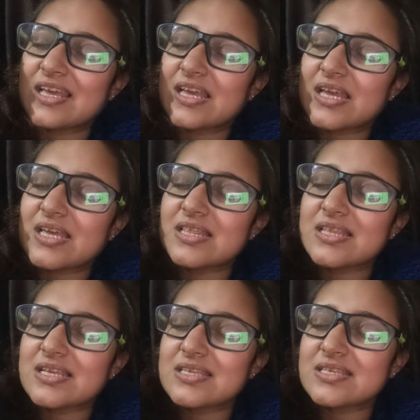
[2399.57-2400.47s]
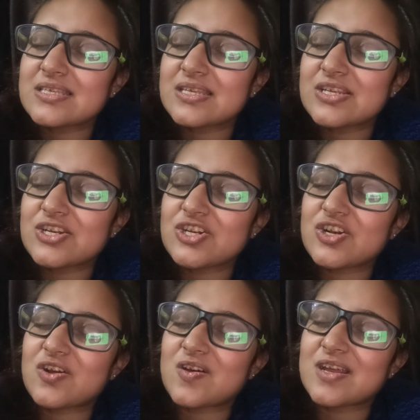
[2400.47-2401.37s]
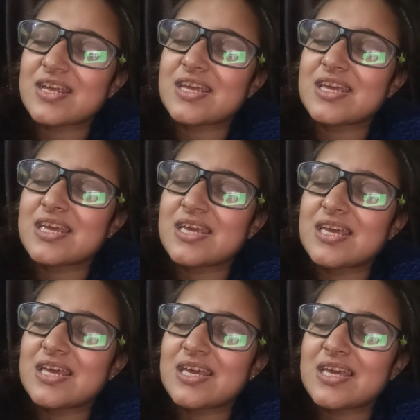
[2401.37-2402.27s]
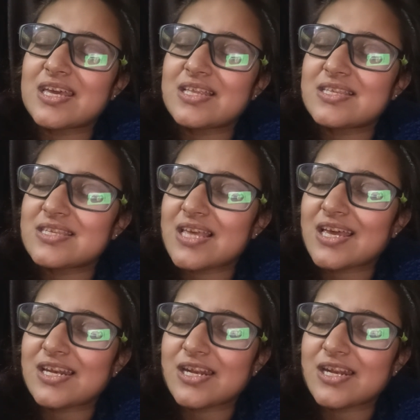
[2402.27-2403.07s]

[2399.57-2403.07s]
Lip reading: in this joy inside and